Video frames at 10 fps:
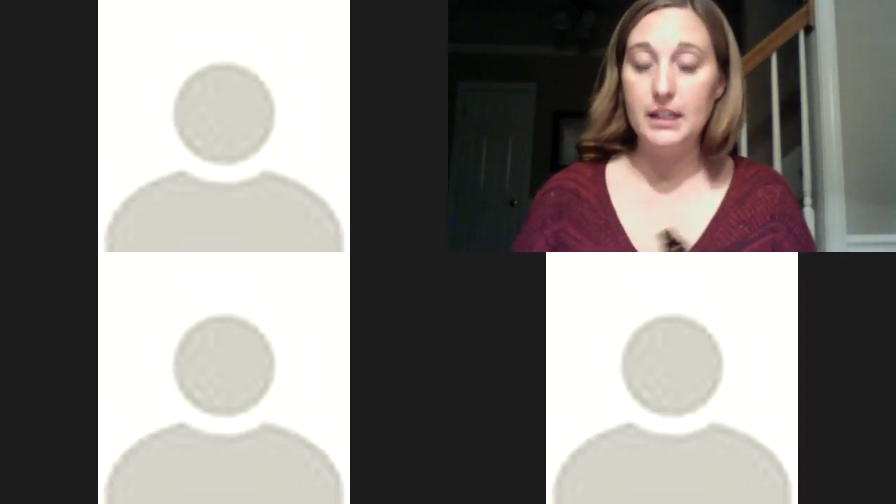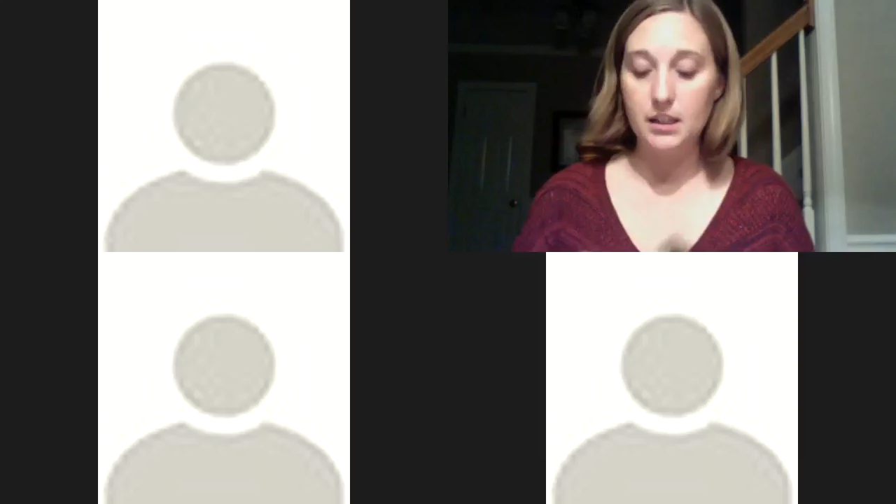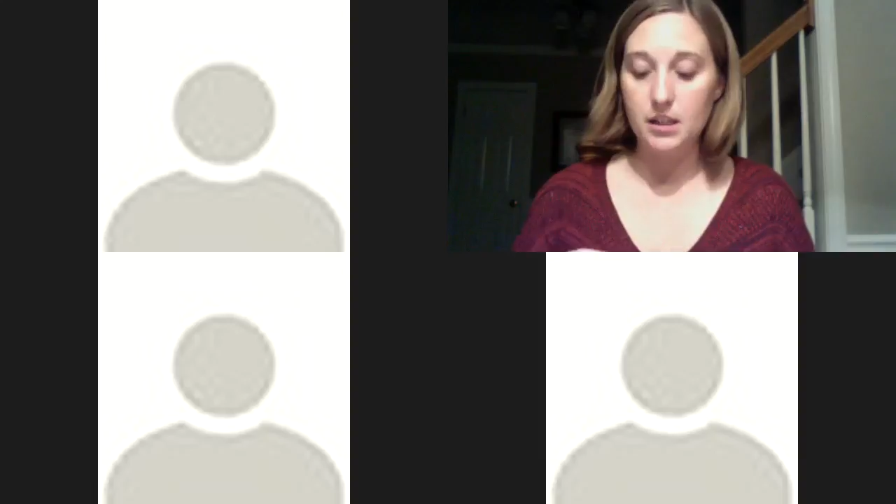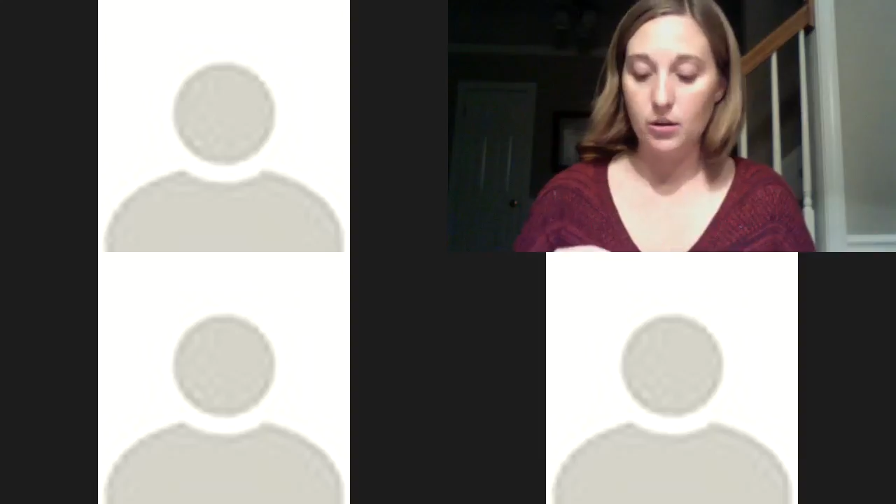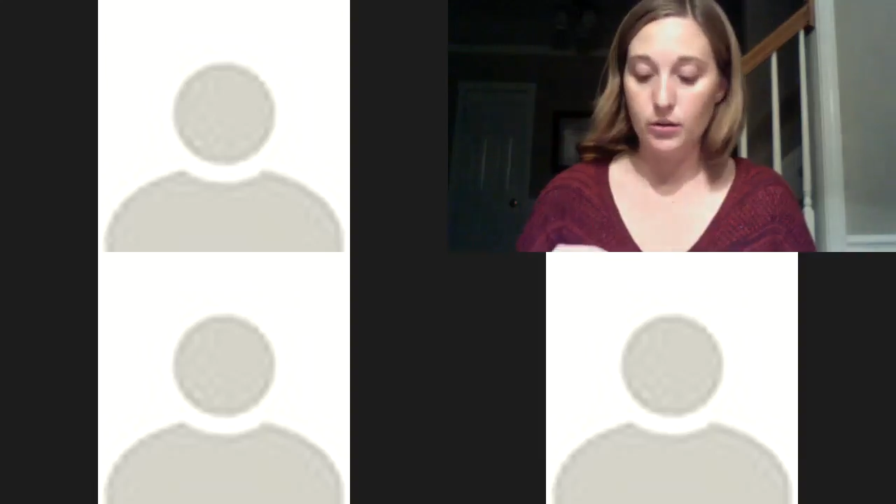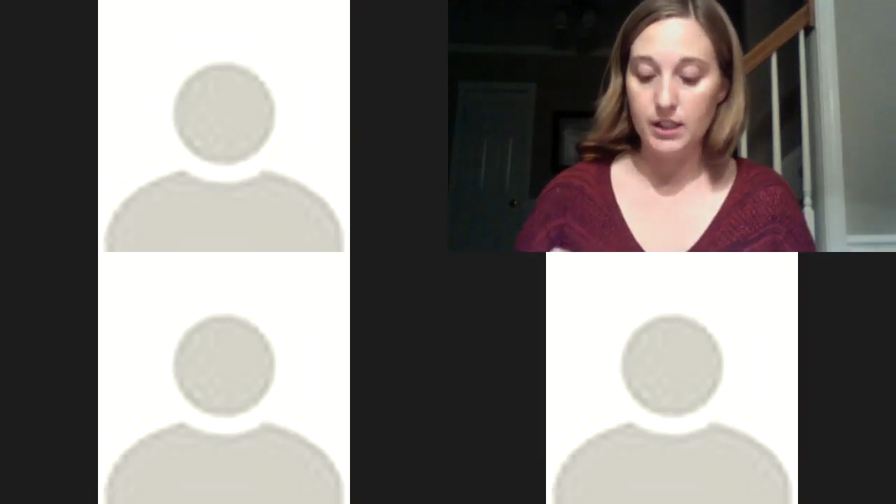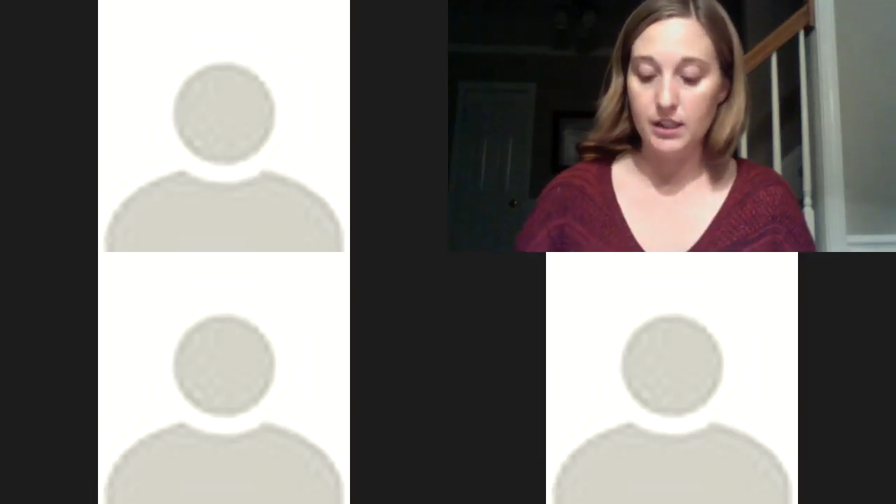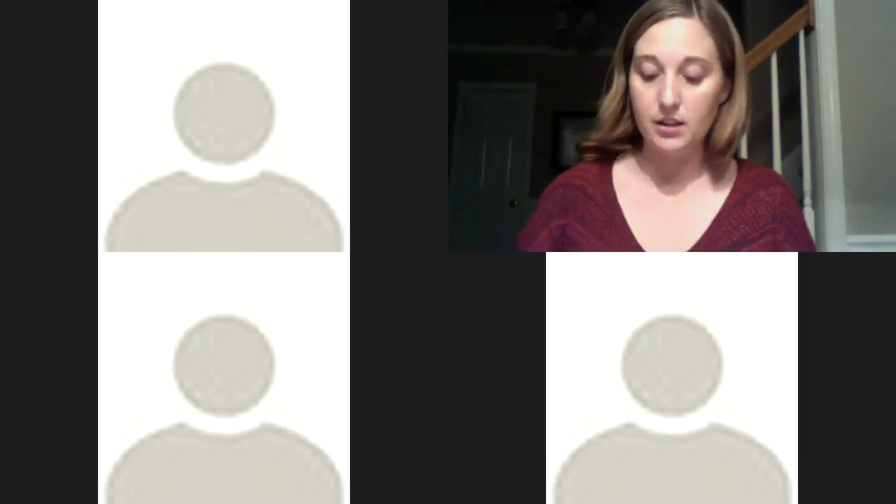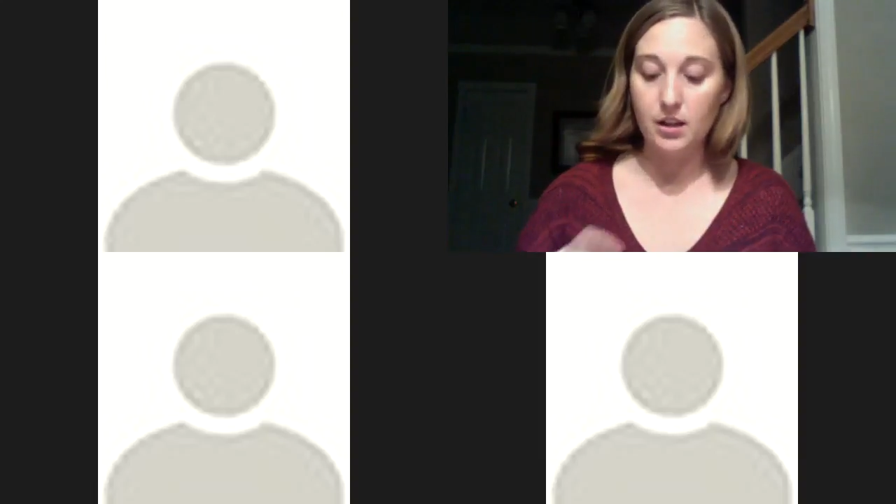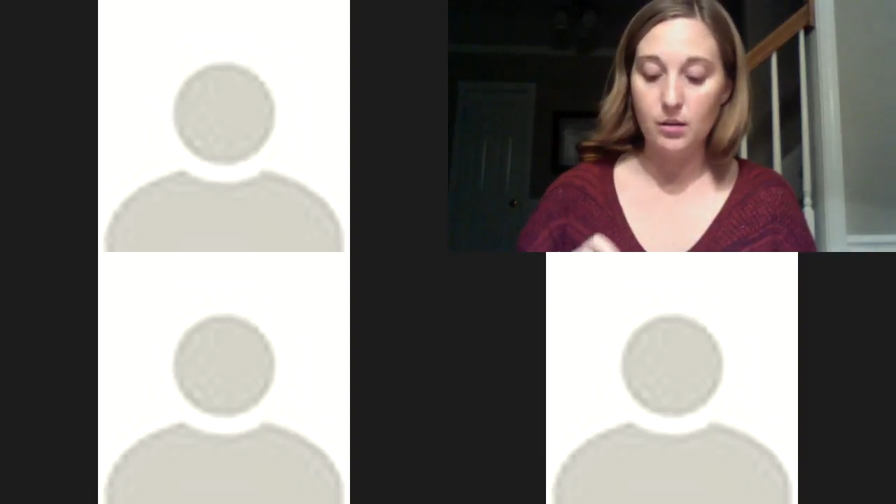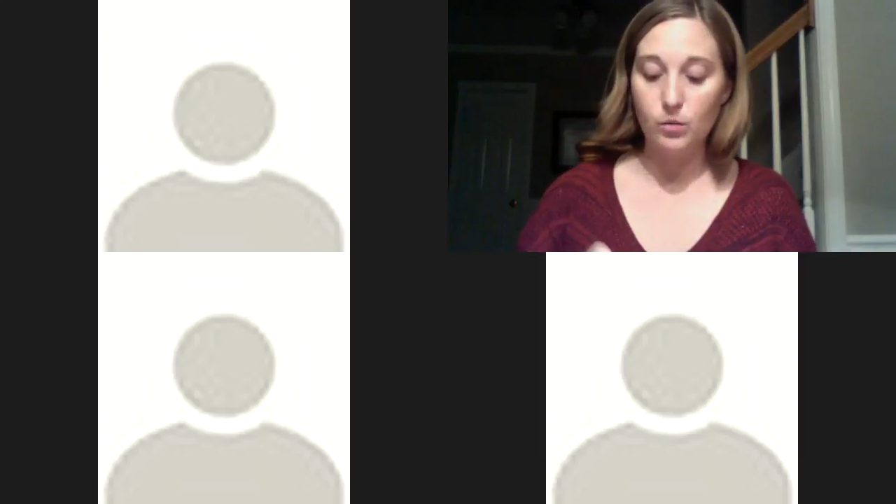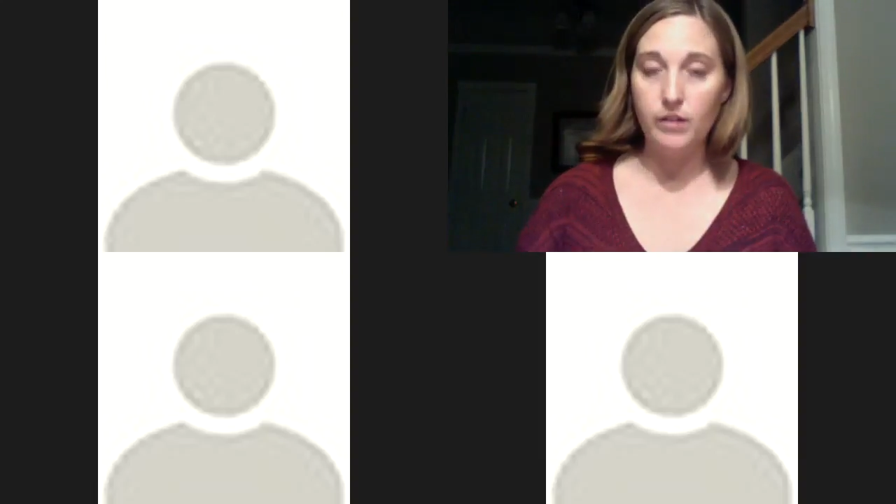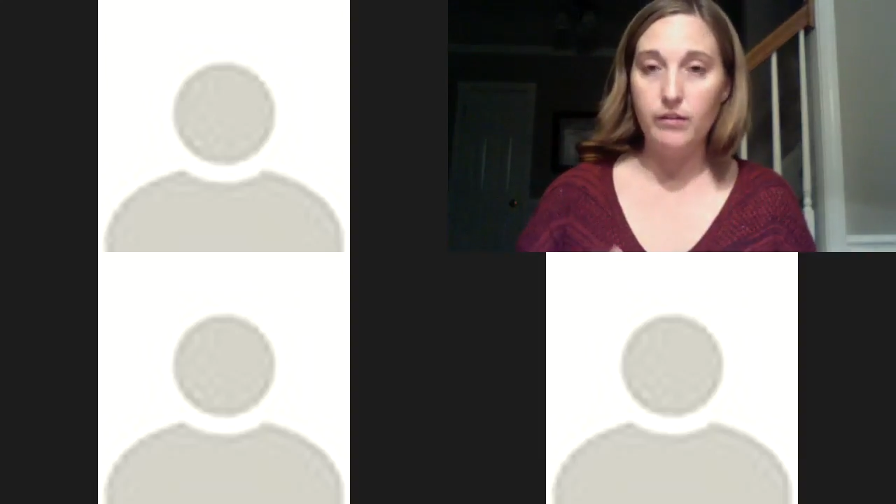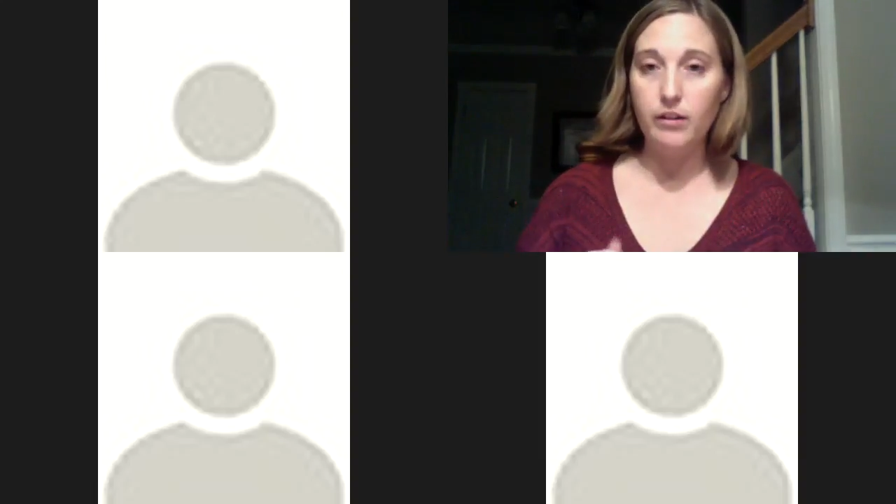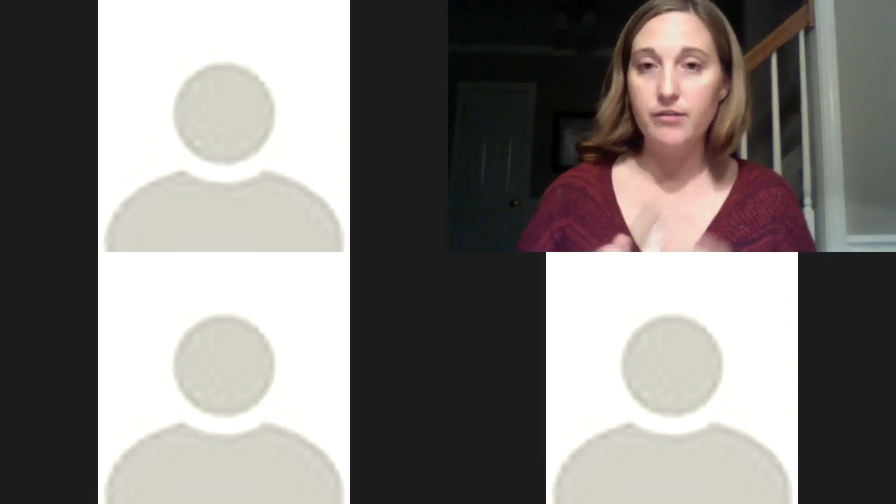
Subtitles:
So this is one of our